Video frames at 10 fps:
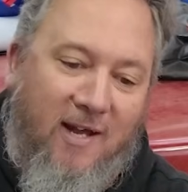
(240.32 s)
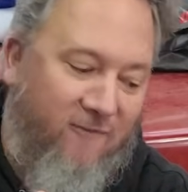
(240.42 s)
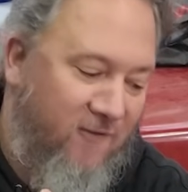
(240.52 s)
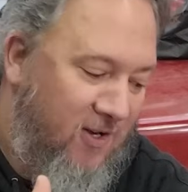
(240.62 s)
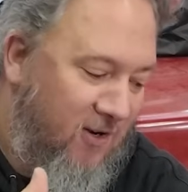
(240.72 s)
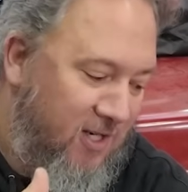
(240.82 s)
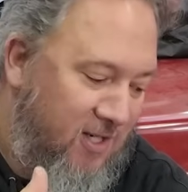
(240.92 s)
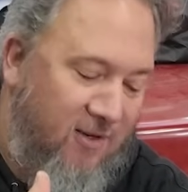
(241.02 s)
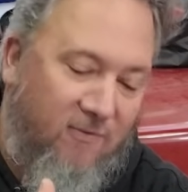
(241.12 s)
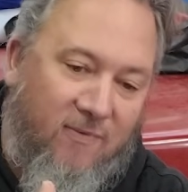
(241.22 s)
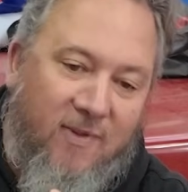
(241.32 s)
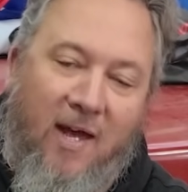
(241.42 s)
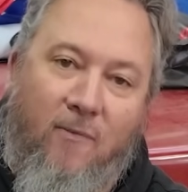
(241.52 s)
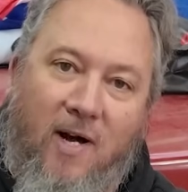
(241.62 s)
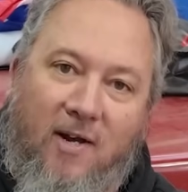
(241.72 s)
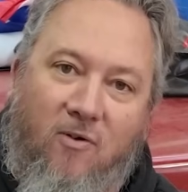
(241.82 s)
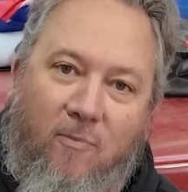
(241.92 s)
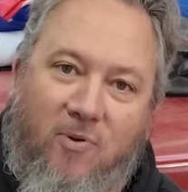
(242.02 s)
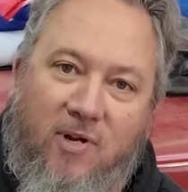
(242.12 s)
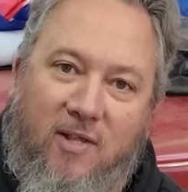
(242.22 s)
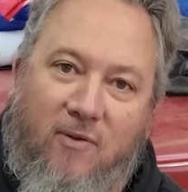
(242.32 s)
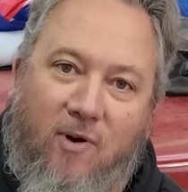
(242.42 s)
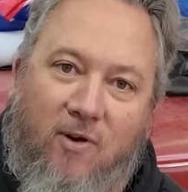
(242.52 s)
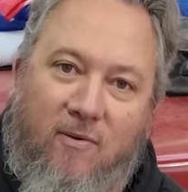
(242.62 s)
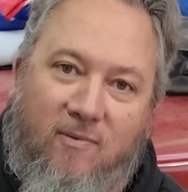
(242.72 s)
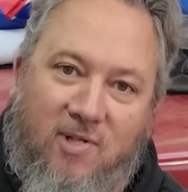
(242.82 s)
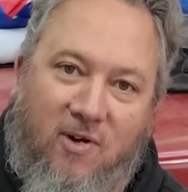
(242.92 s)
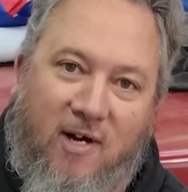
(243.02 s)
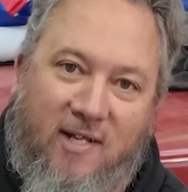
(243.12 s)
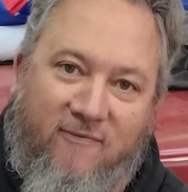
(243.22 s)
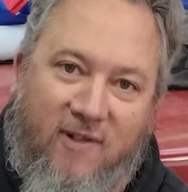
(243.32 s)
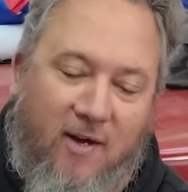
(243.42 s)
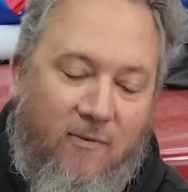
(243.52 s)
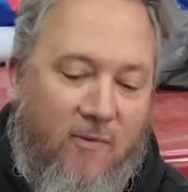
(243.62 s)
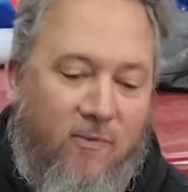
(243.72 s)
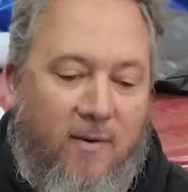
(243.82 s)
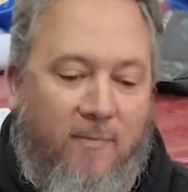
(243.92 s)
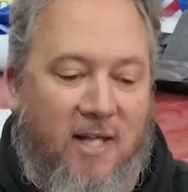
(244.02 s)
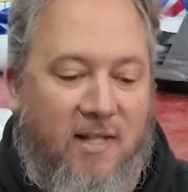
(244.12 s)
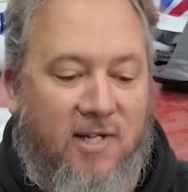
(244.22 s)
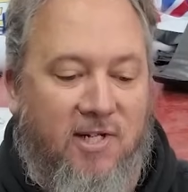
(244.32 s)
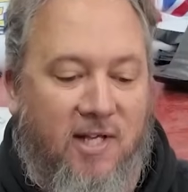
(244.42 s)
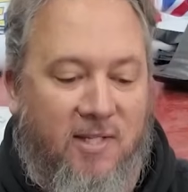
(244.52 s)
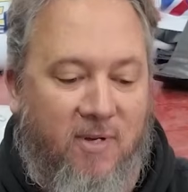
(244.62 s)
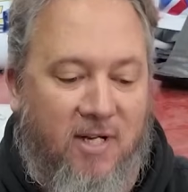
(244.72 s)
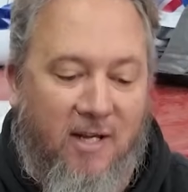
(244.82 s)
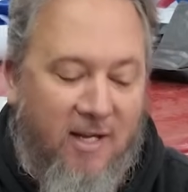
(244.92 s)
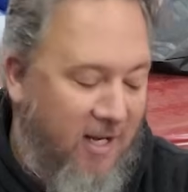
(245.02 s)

and forgot that one, or put in the wrong size for that one when I made the adjustment.